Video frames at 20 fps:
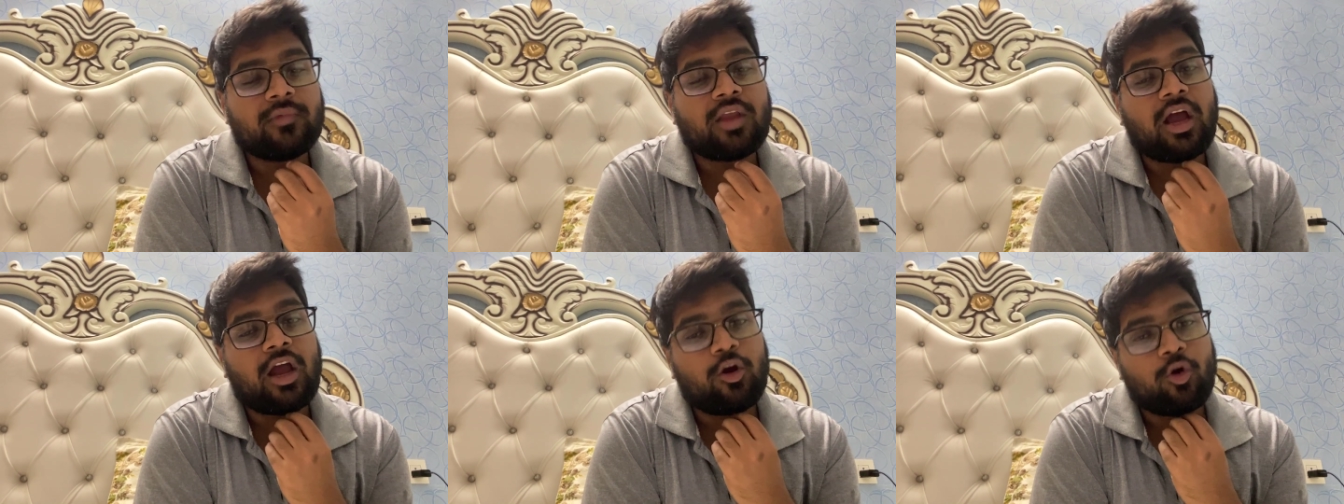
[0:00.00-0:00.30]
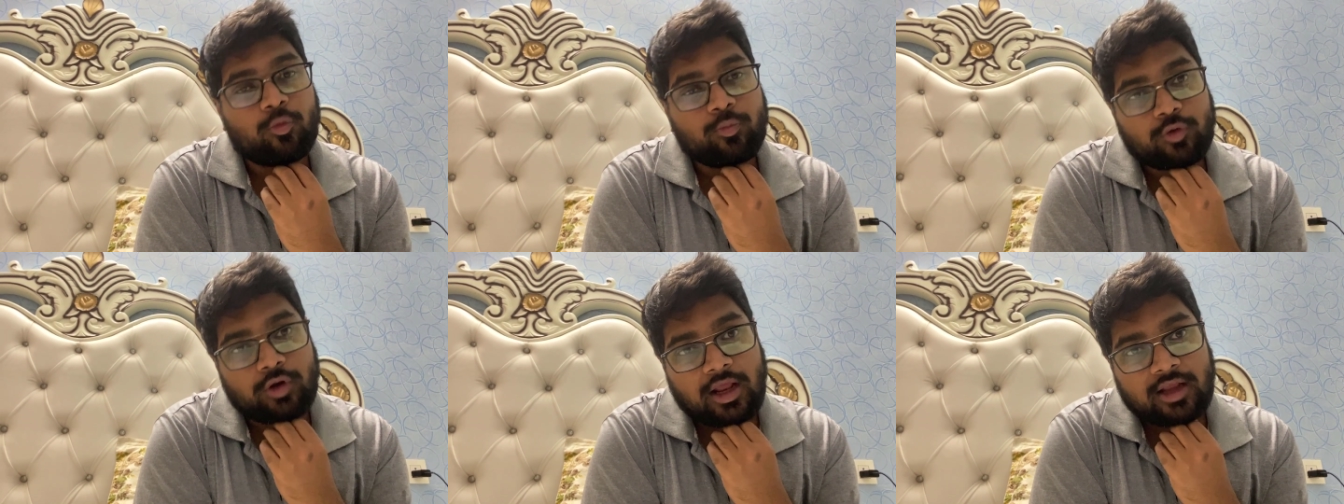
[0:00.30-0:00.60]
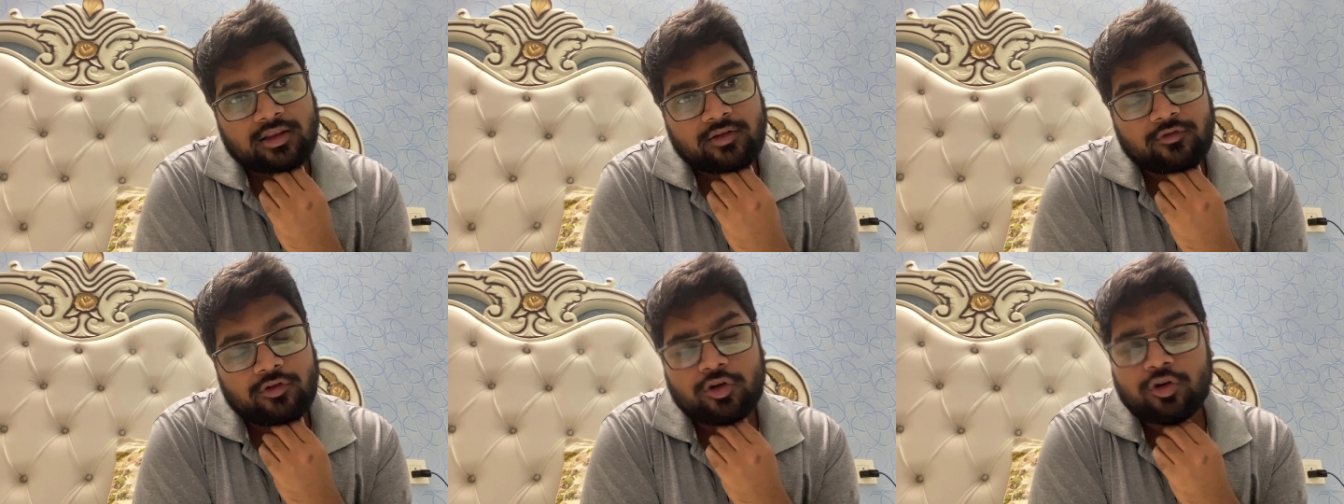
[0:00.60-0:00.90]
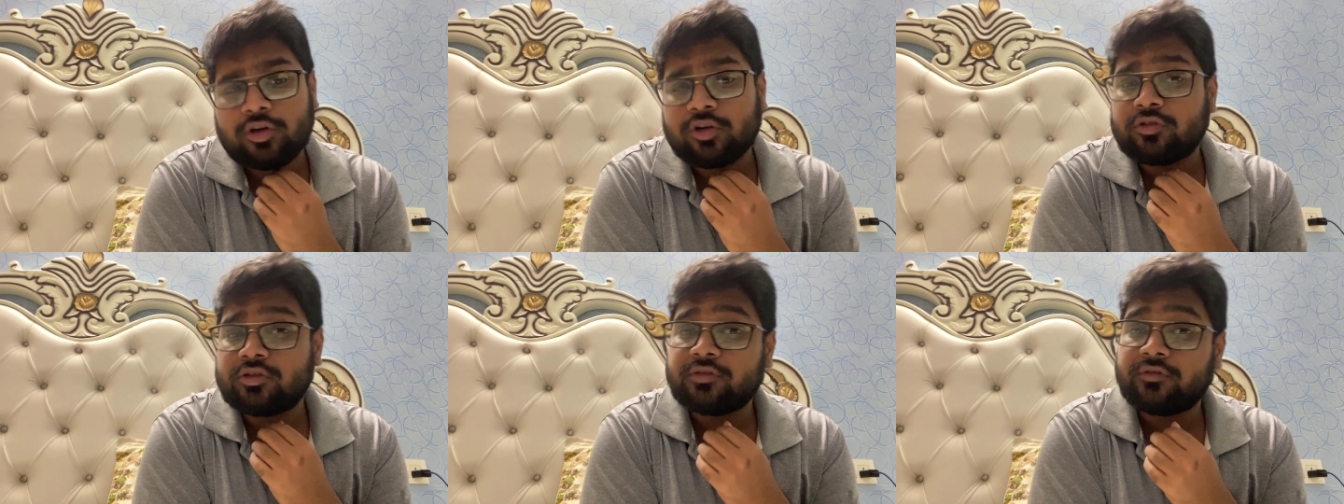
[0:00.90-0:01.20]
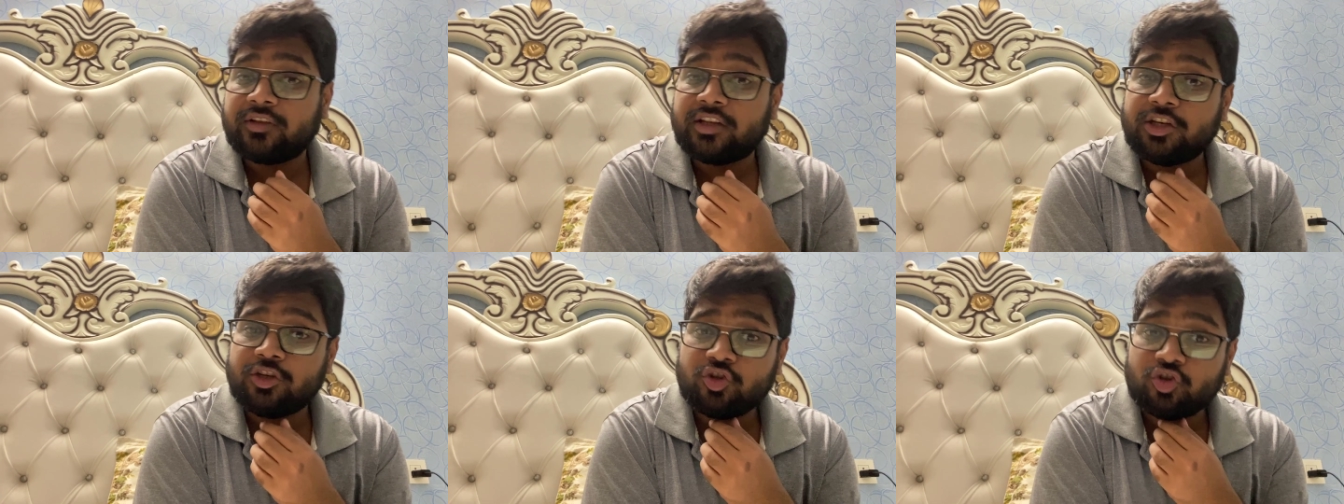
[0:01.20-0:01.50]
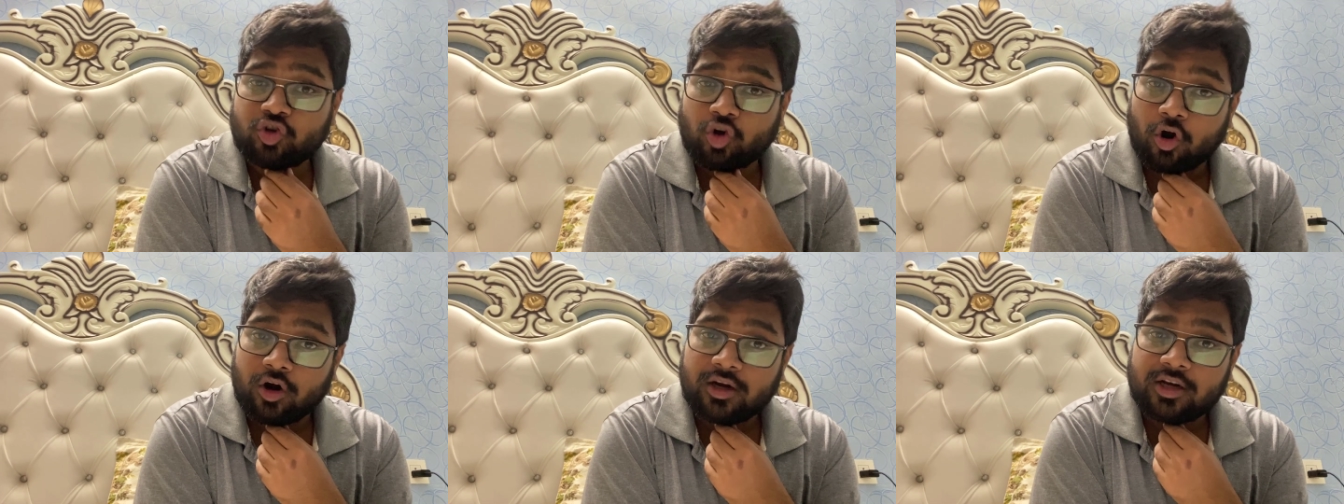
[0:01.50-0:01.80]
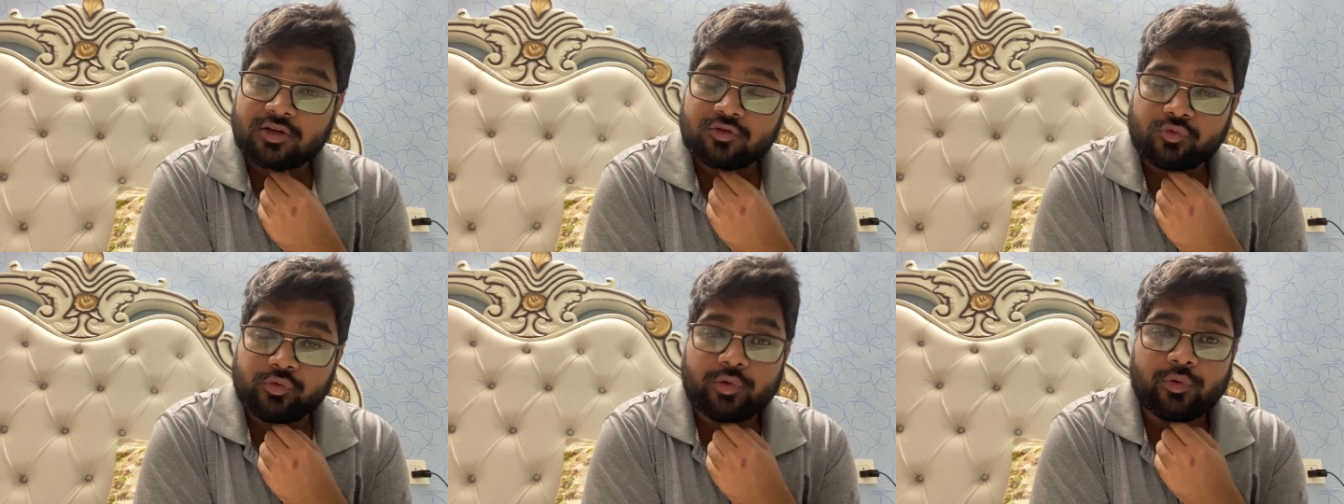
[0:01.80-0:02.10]
i hope you like the video it was a very short
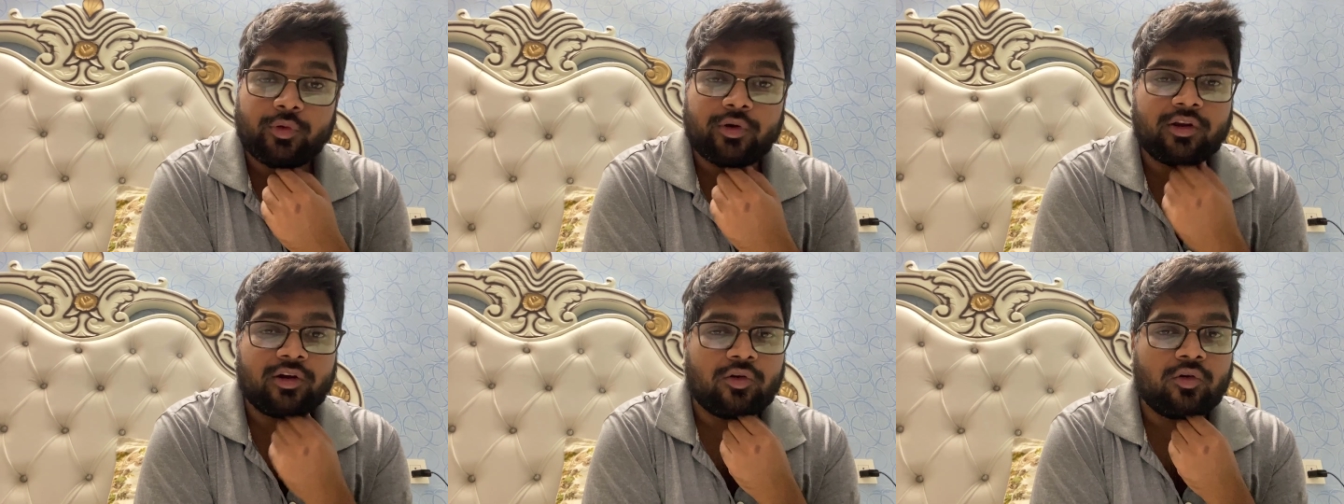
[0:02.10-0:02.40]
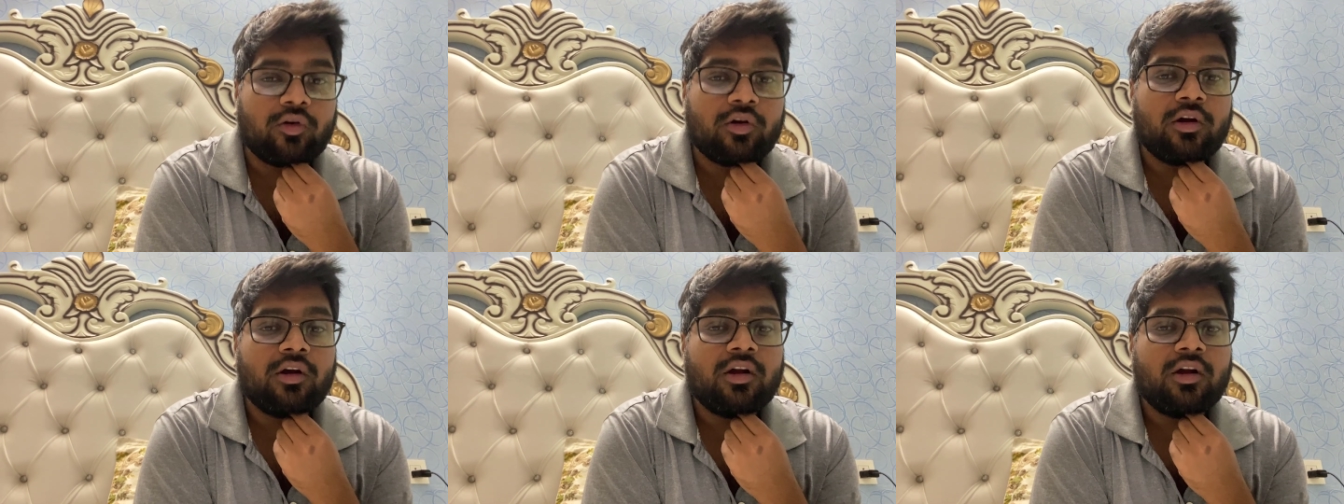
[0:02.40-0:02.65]
and sweet video